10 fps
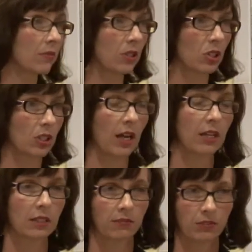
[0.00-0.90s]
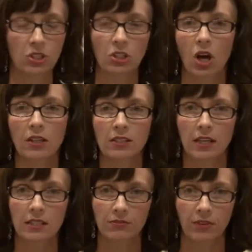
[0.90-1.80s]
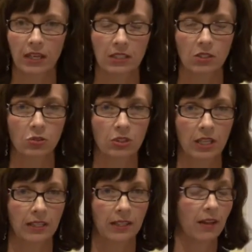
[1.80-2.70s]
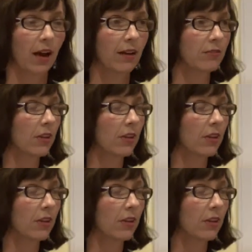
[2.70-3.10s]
vision loss has affected your daily life.